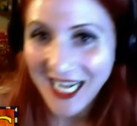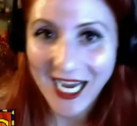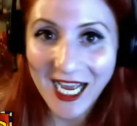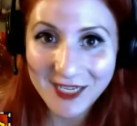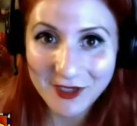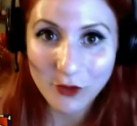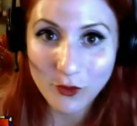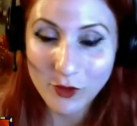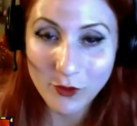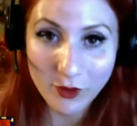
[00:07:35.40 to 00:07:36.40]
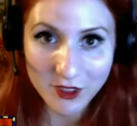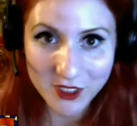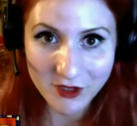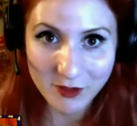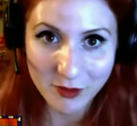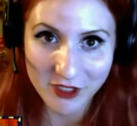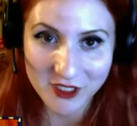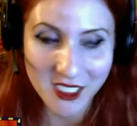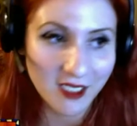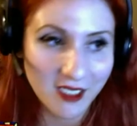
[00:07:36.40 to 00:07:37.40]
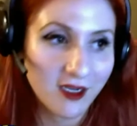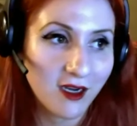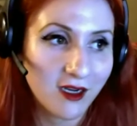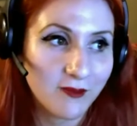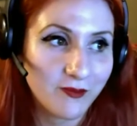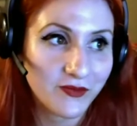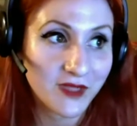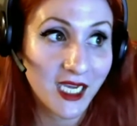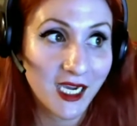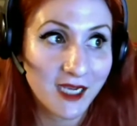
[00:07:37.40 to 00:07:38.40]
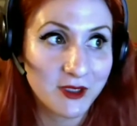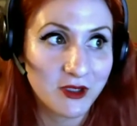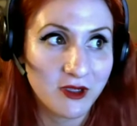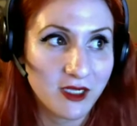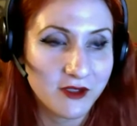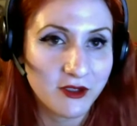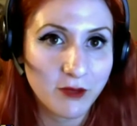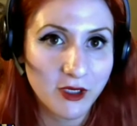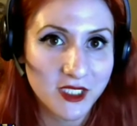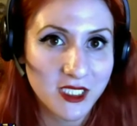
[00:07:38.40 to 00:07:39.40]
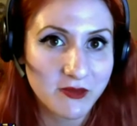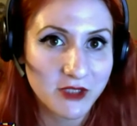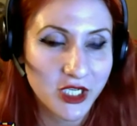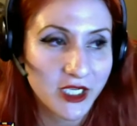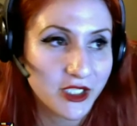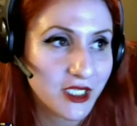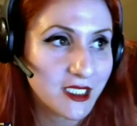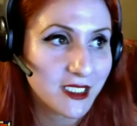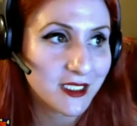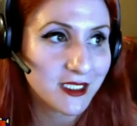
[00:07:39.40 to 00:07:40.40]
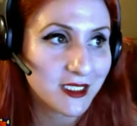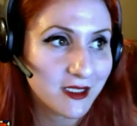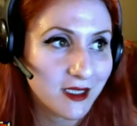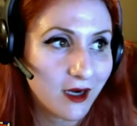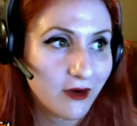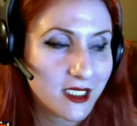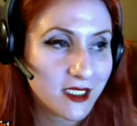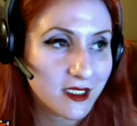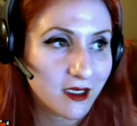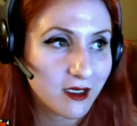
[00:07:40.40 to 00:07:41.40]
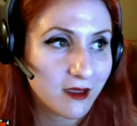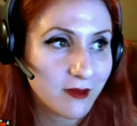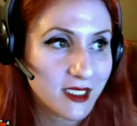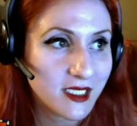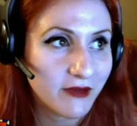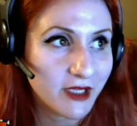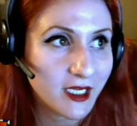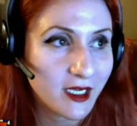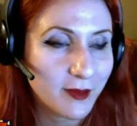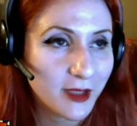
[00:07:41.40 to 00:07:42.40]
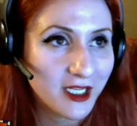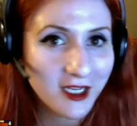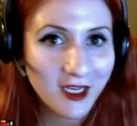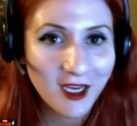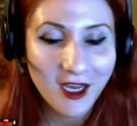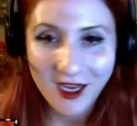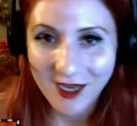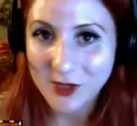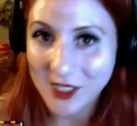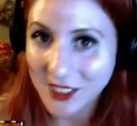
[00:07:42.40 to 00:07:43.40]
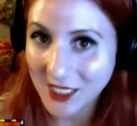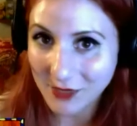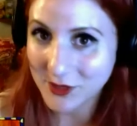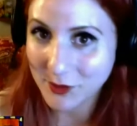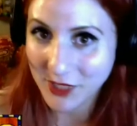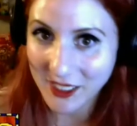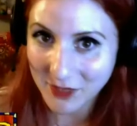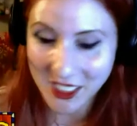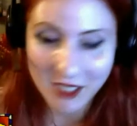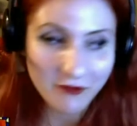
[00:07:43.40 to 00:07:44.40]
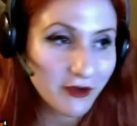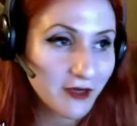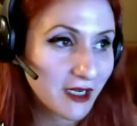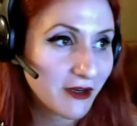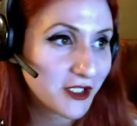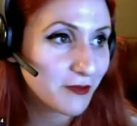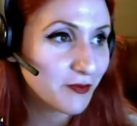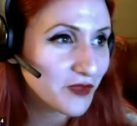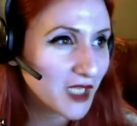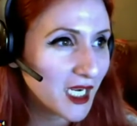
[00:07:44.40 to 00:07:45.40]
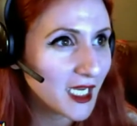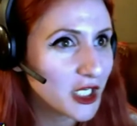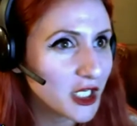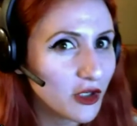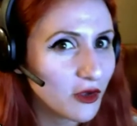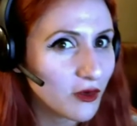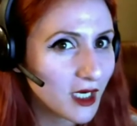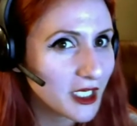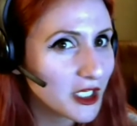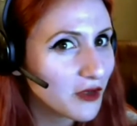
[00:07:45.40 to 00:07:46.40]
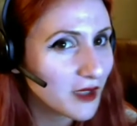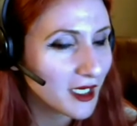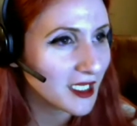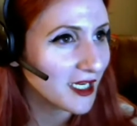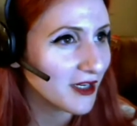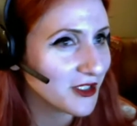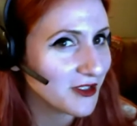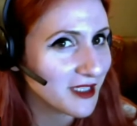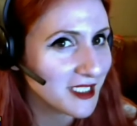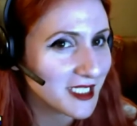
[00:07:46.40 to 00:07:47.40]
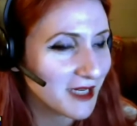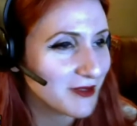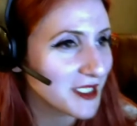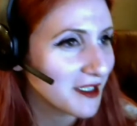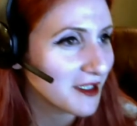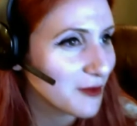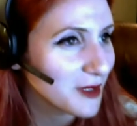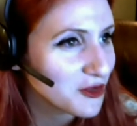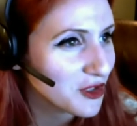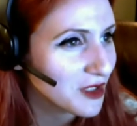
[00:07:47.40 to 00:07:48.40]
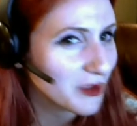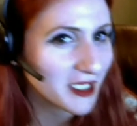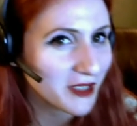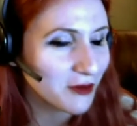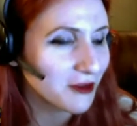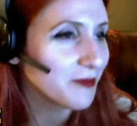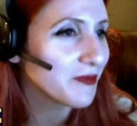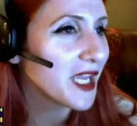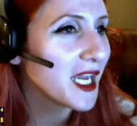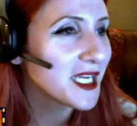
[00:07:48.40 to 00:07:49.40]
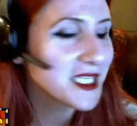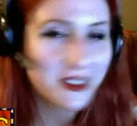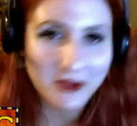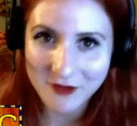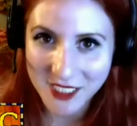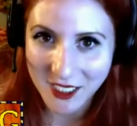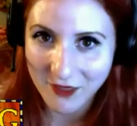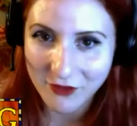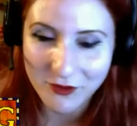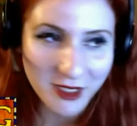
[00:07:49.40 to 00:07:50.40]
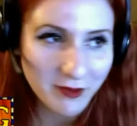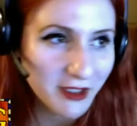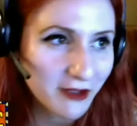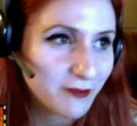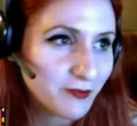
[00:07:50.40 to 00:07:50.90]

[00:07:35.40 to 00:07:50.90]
And we were all doing a bar scene. I absolutely love doing bar scenes with changelings because they always mess everything up. But I was playing my kinfolk character, and I knew out of character that this guy was a knocker, but I was trying to play it cool. So anyways, he offered me a beer.